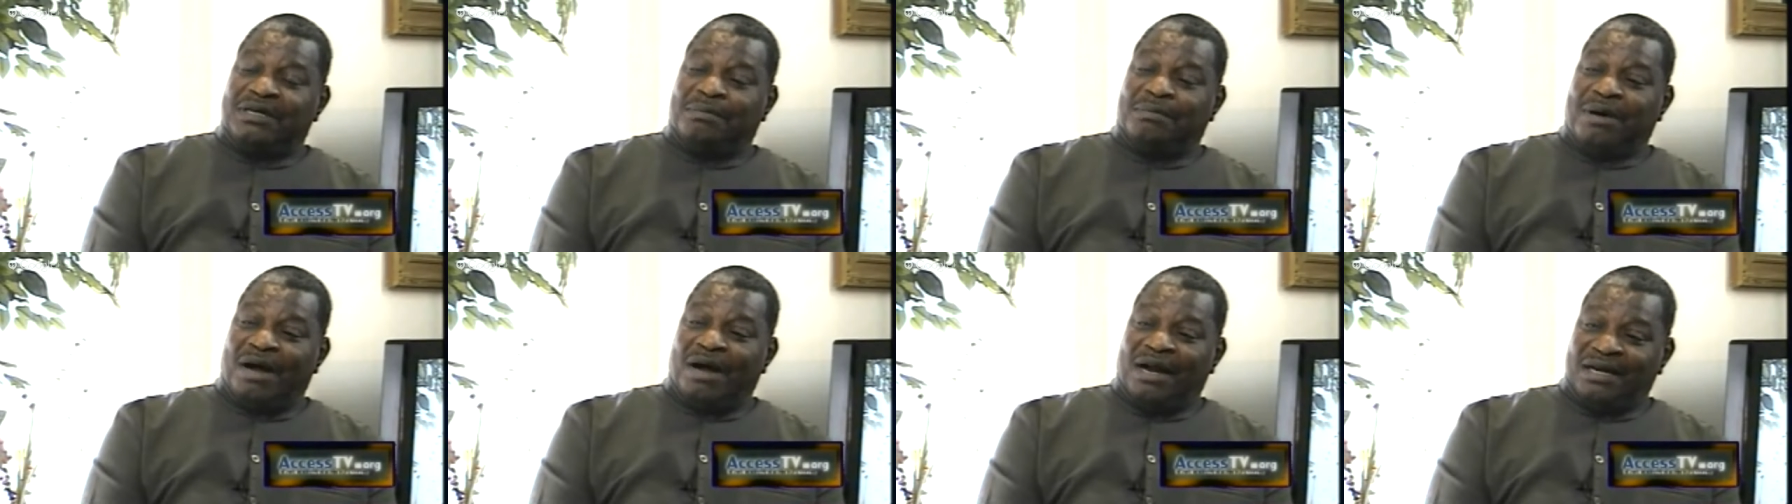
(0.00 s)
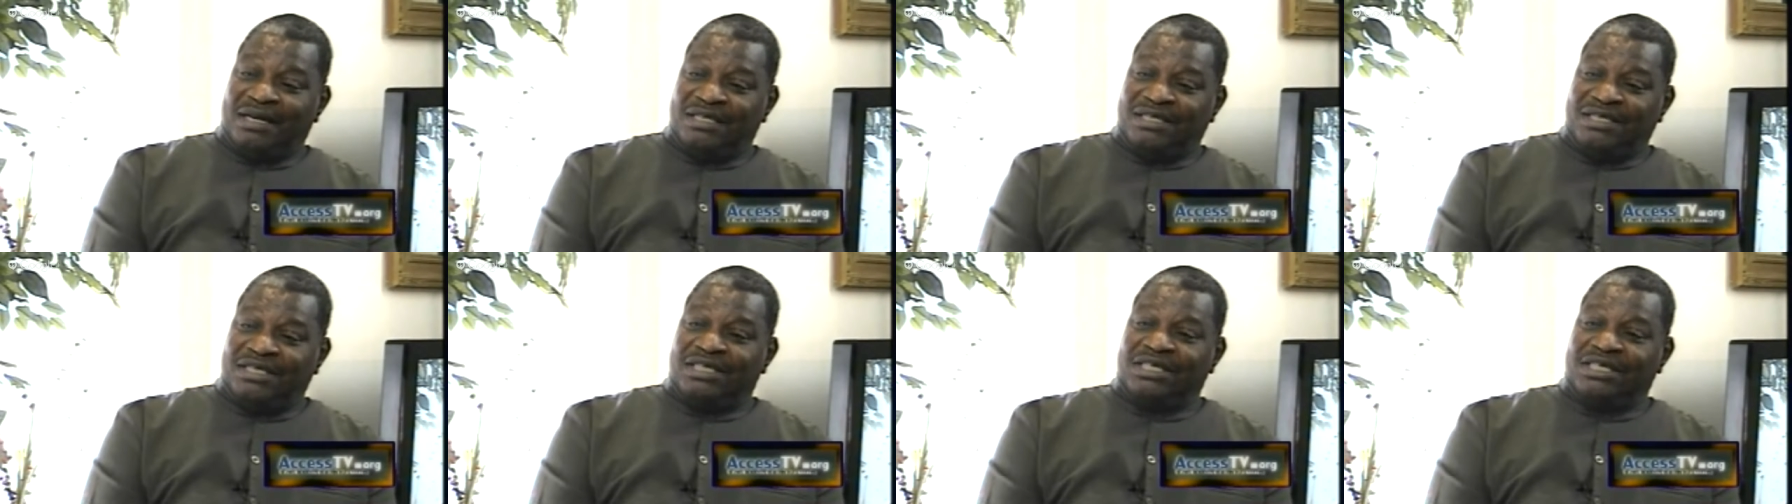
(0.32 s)

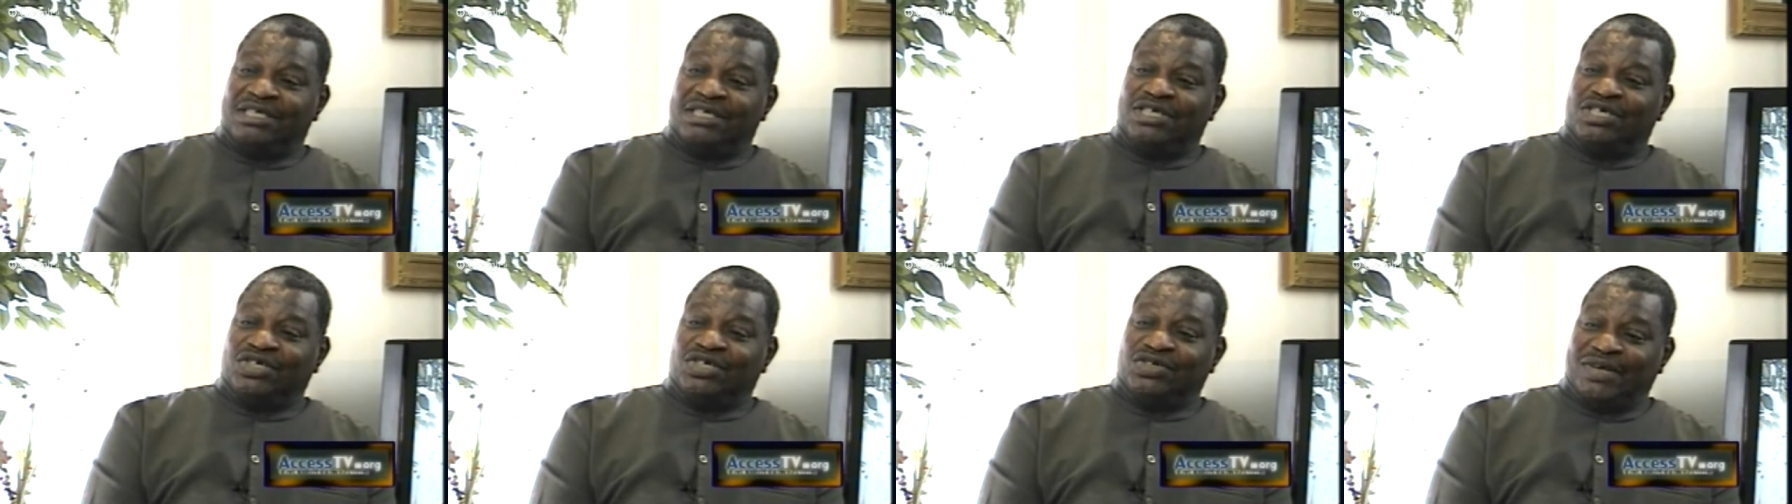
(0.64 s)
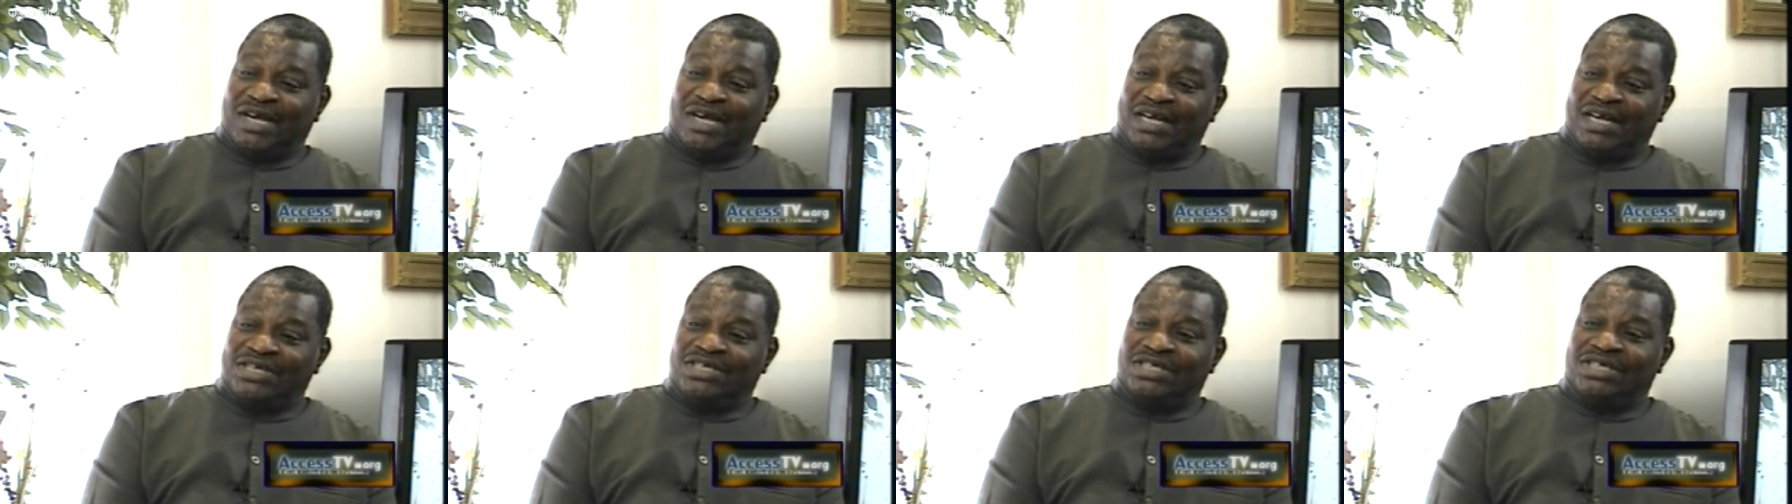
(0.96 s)
policies and
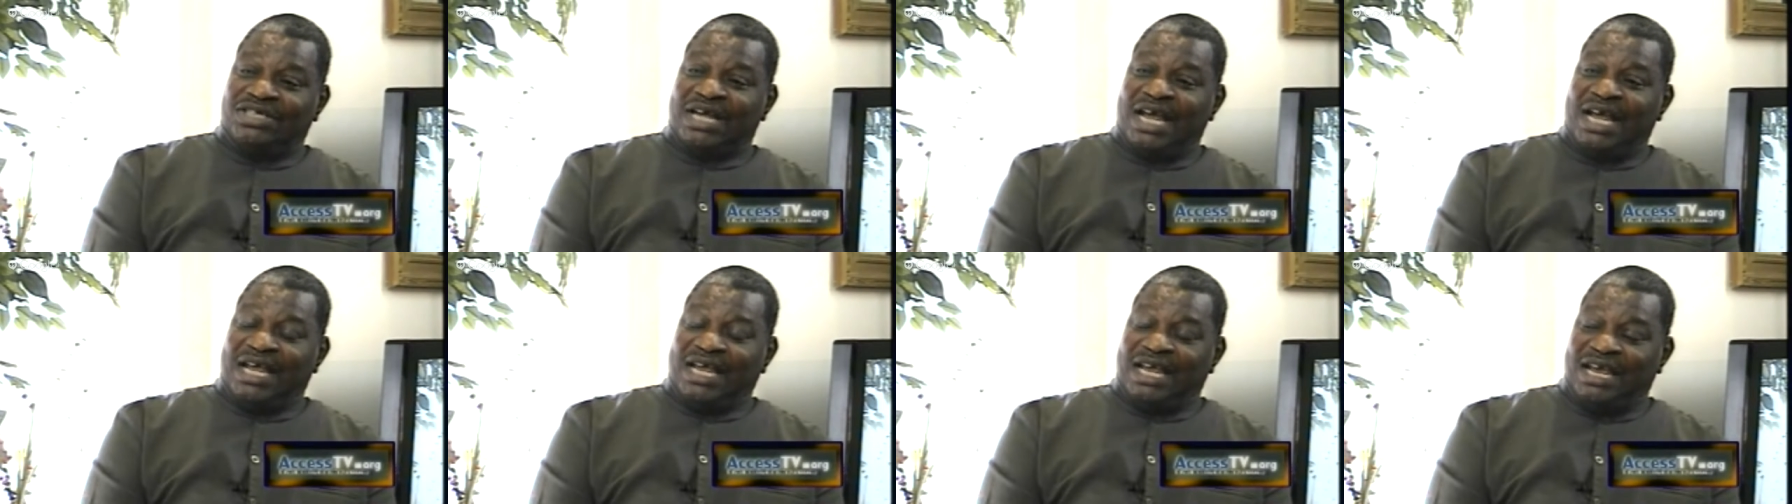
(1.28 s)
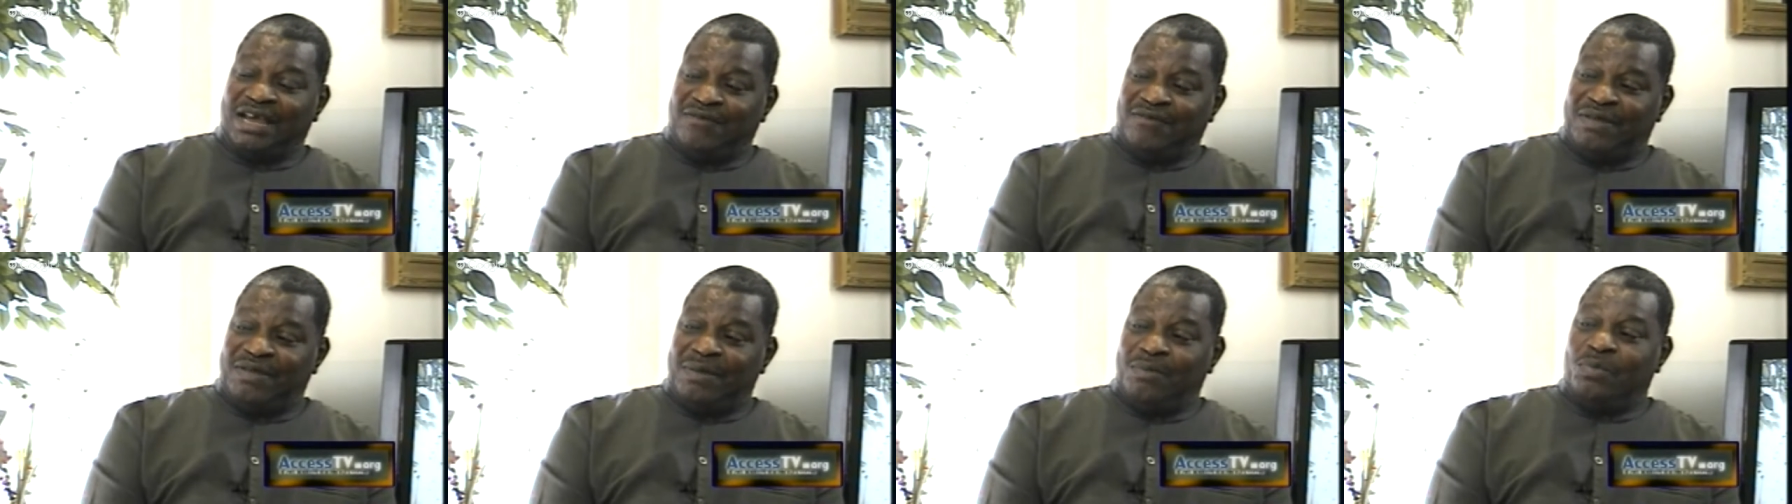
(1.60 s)
strategies I
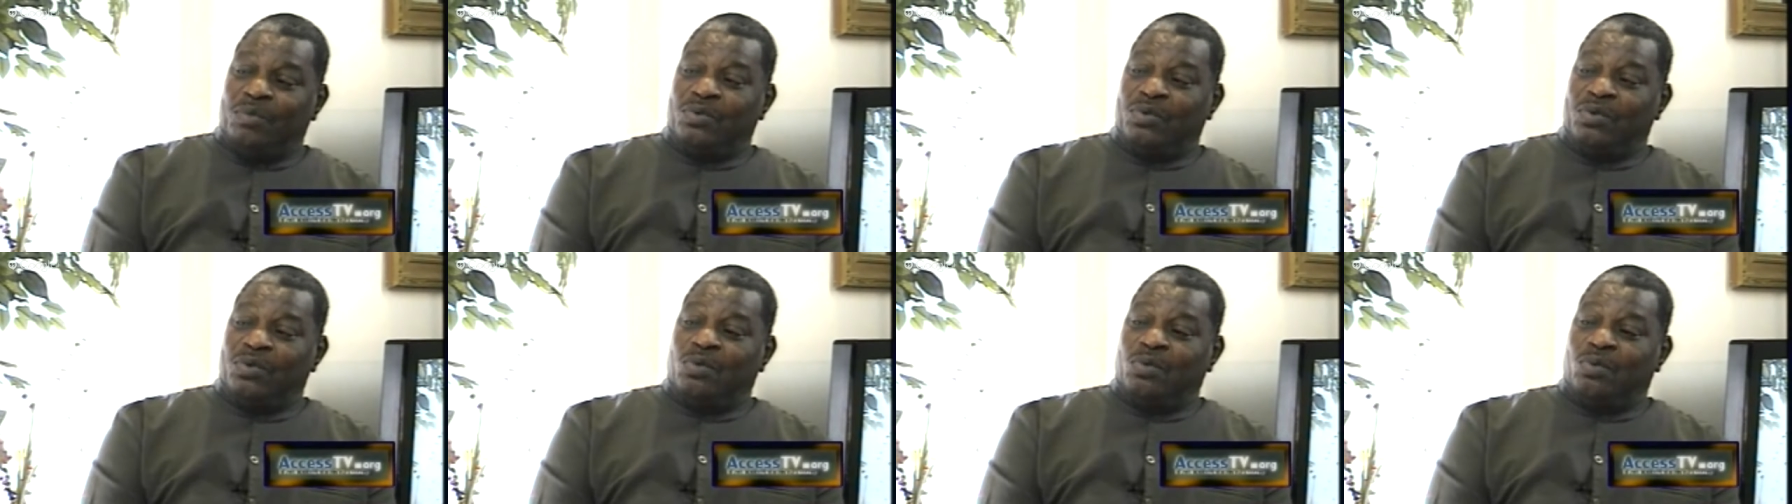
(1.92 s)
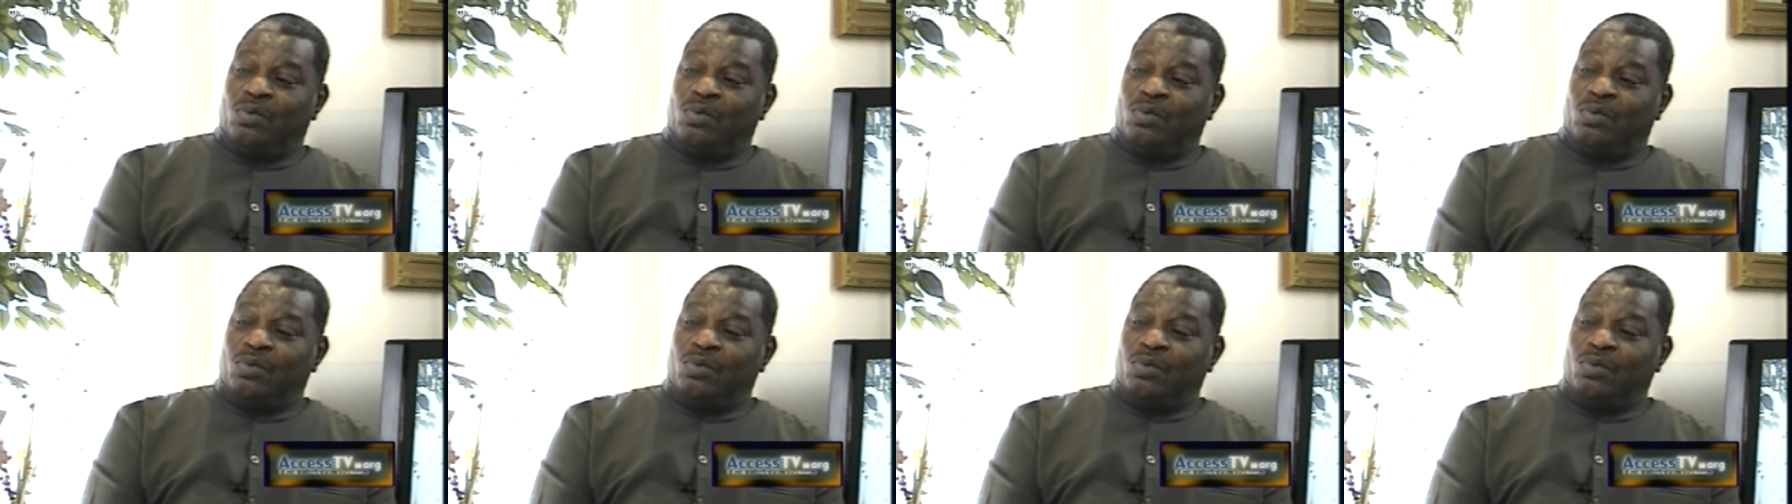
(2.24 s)
gave them,